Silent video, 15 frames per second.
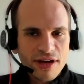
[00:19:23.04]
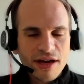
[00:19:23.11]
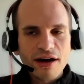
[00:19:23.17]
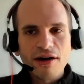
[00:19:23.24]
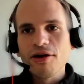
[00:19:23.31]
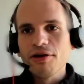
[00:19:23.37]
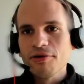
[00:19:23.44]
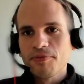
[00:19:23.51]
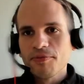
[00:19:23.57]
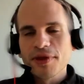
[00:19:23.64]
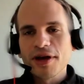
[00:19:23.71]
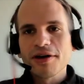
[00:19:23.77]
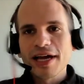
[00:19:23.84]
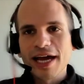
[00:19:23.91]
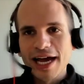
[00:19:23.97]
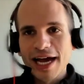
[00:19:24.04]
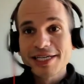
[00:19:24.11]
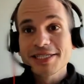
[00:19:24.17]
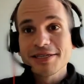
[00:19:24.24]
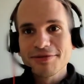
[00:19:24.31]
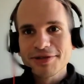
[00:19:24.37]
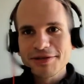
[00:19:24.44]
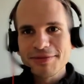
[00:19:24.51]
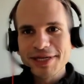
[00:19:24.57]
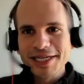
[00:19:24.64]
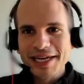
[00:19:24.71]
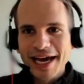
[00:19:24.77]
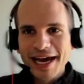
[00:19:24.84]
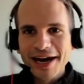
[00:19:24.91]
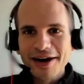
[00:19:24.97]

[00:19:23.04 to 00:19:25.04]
Oh, okay. I see what you mean now.